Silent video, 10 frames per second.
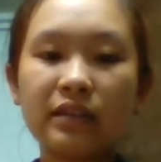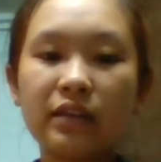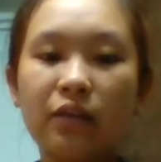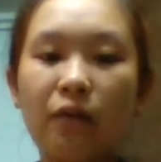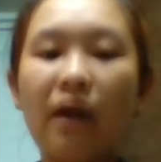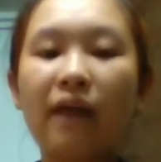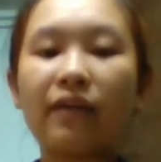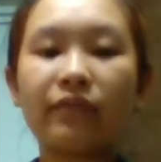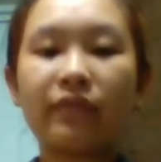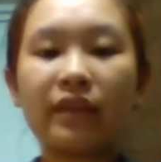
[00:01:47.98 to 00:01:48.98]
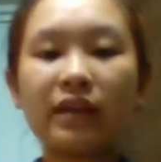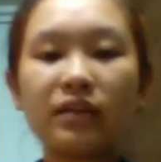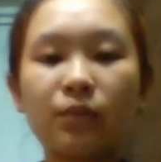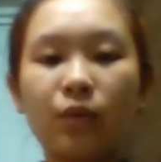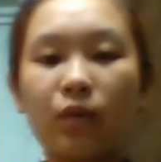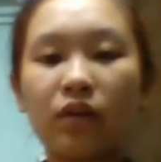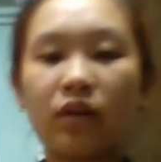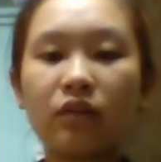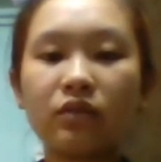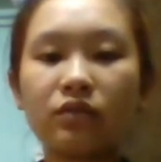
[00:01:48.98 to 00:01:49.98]
drive that were
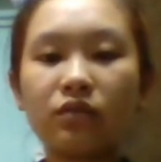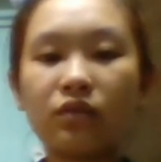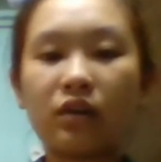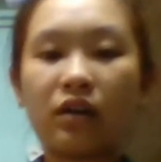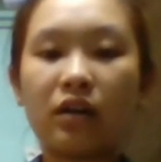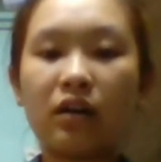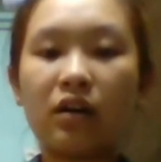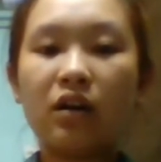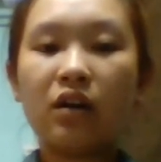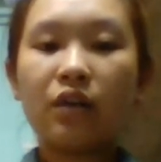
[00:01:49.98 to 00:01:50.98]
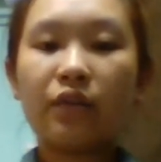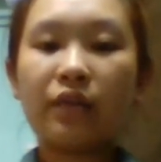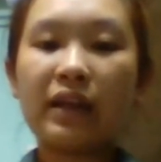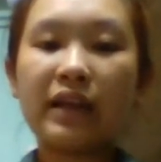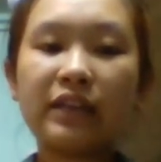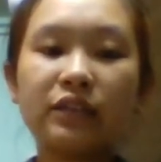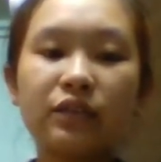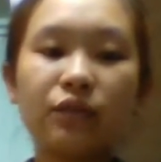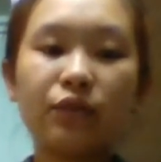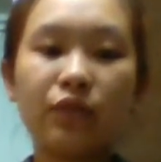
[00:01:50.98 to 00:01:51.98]
not related
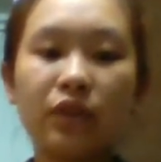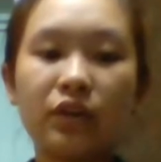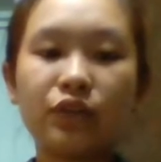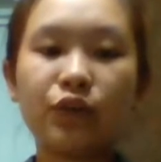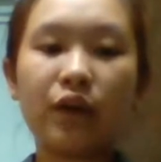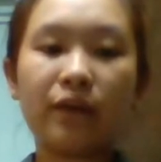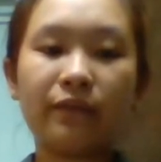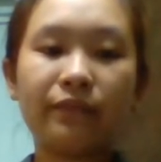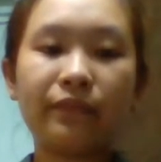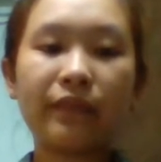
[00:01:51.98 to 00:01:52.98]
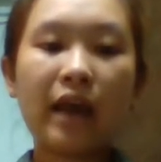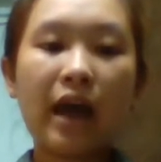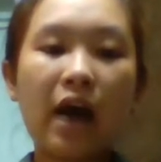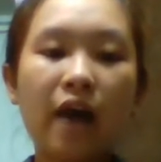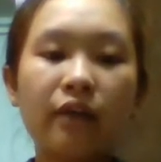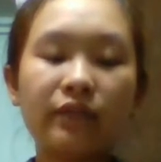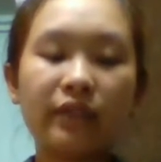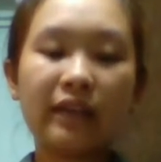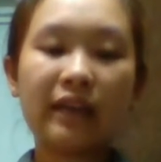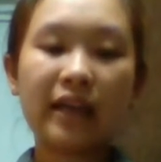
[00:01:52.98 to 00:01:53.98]
to the job.
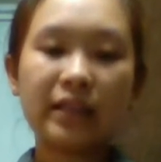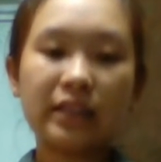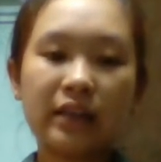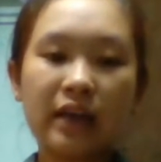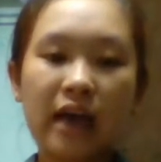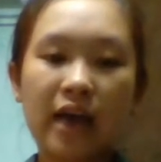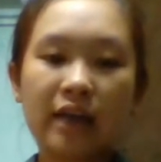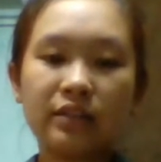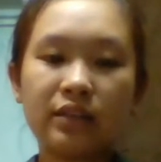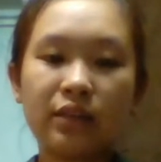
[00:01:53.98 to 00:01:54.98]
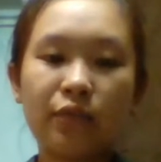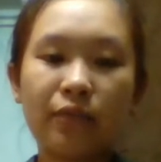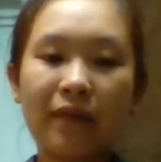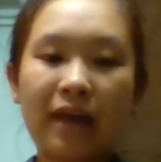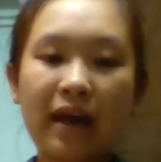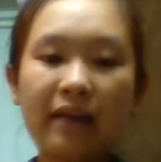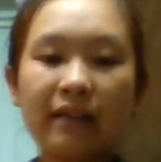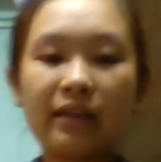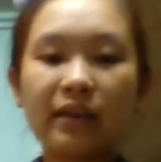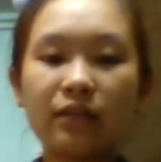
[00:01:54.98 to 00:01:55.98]
After that, she
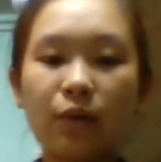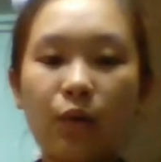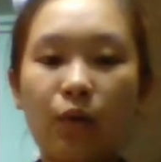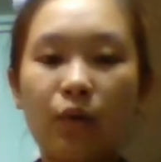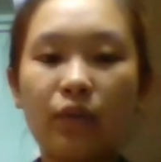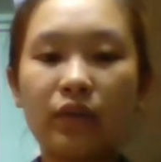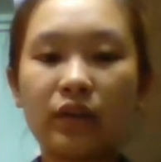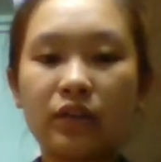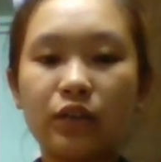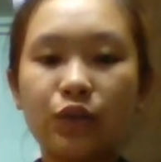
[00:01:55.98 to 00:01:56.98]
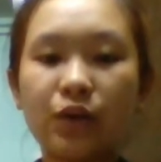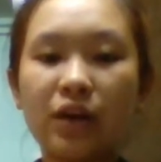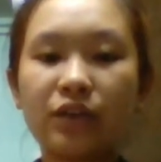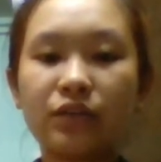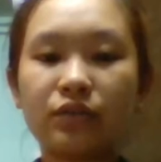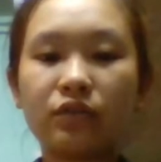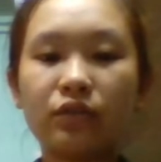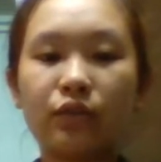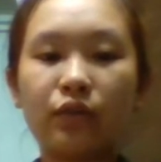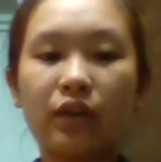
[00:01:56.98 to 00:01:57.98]
reminded that all the charge
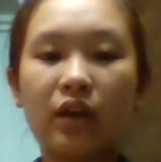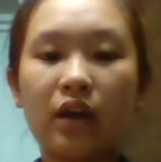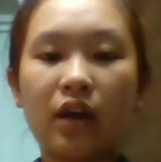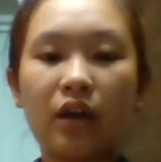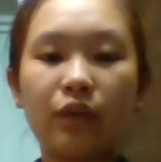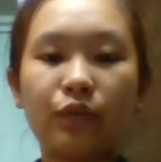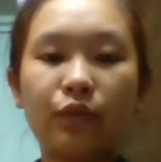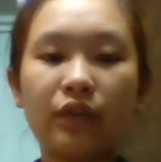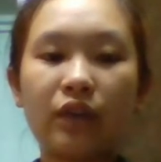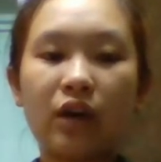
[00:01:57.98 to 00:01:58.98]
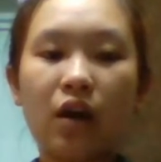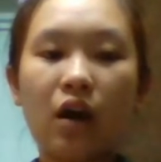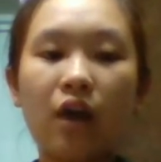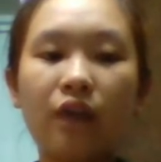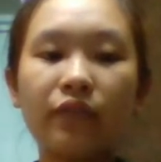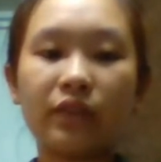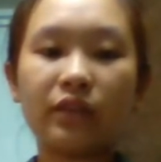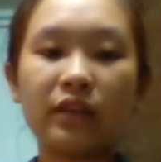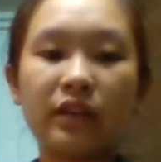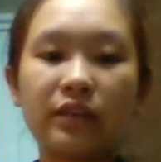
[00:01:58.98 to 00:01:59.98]
to the office
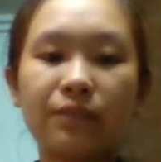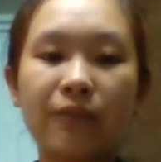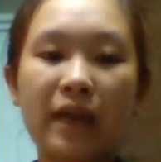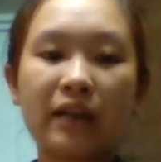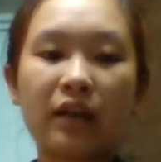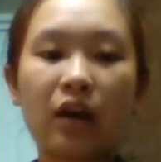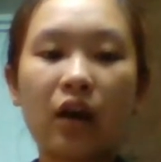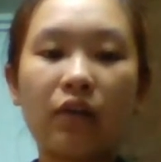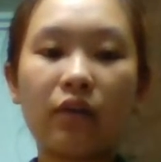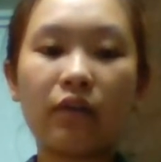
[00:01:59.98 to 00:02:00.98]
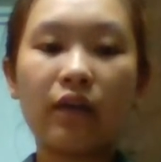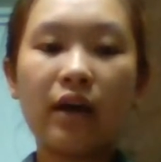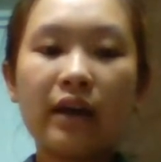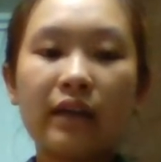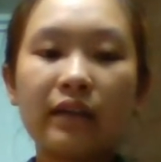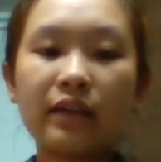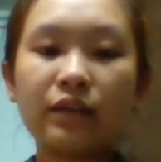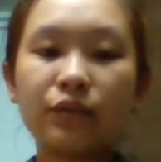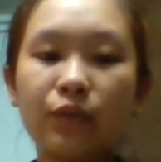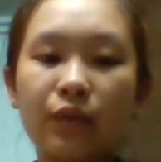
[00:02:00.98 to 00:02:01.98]
bank account
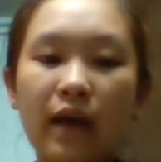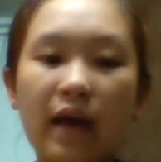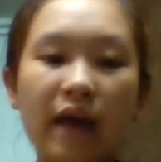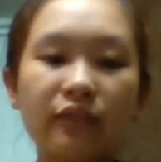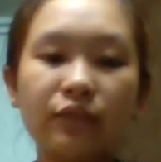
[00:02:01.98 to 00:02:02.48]
had to